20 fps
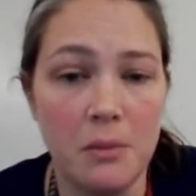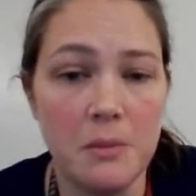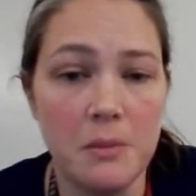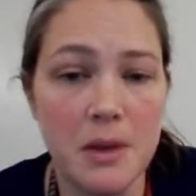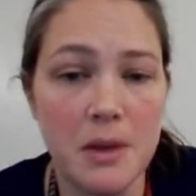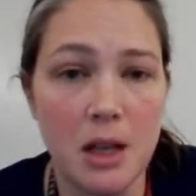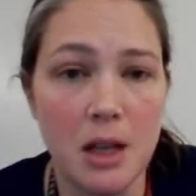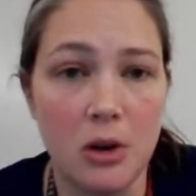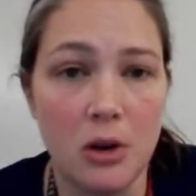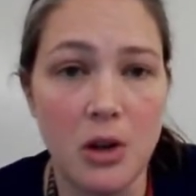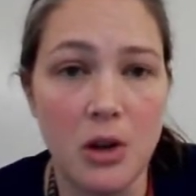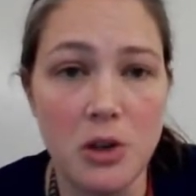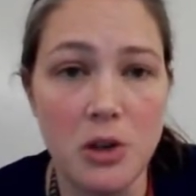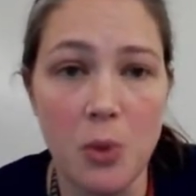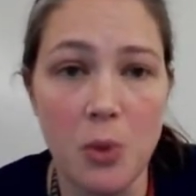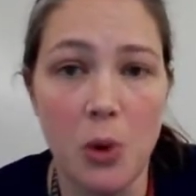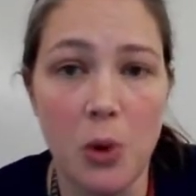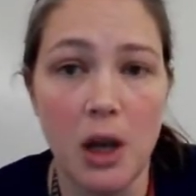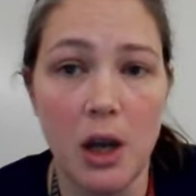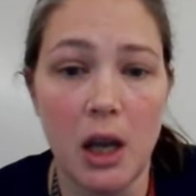Cigarette
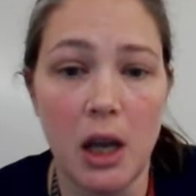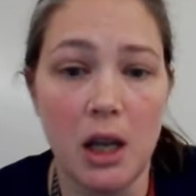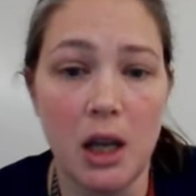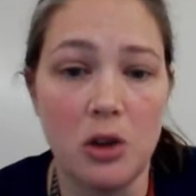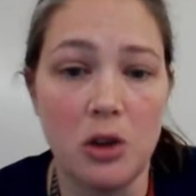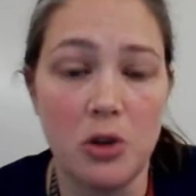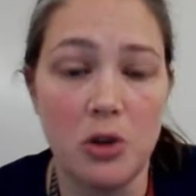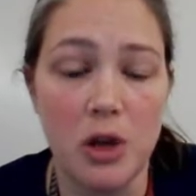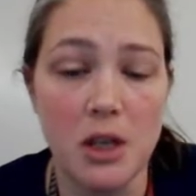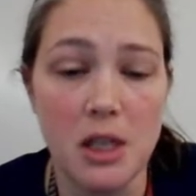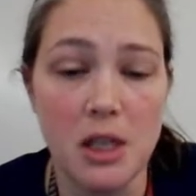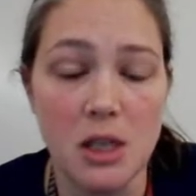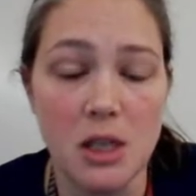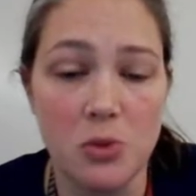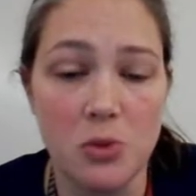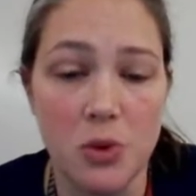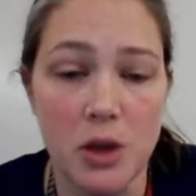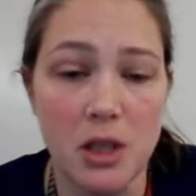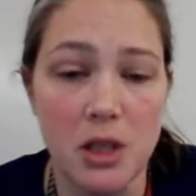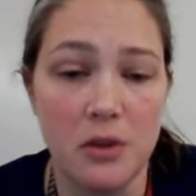smoking increases
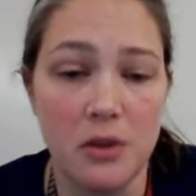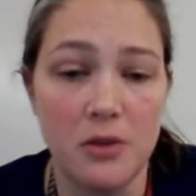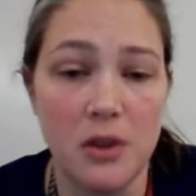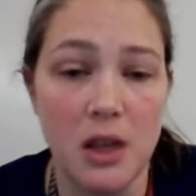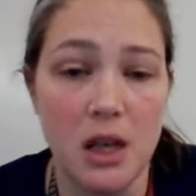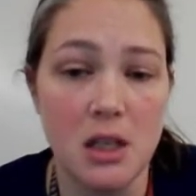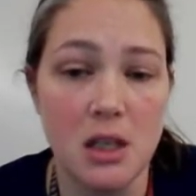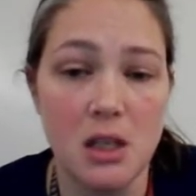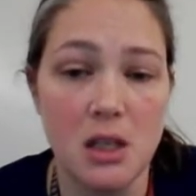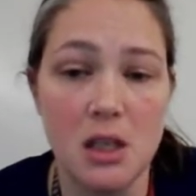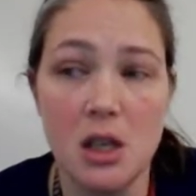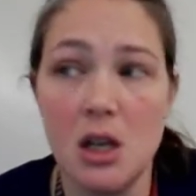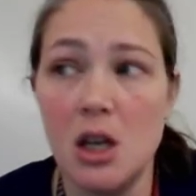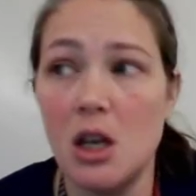risk of this,